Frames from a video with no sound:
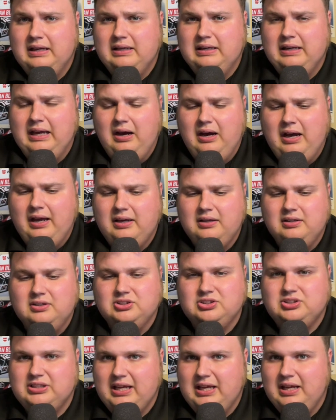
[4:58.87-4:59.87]
Now, I
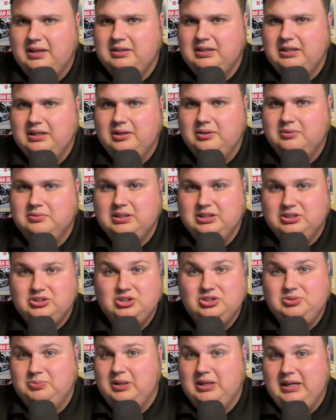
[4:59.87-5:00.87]
understand, you know, this
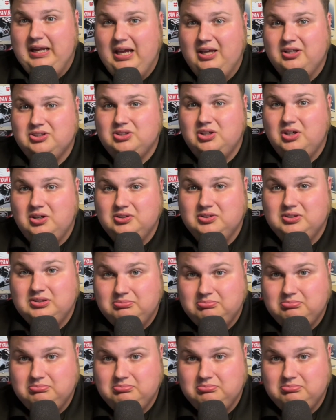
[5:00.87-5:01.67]
is what NASCAR's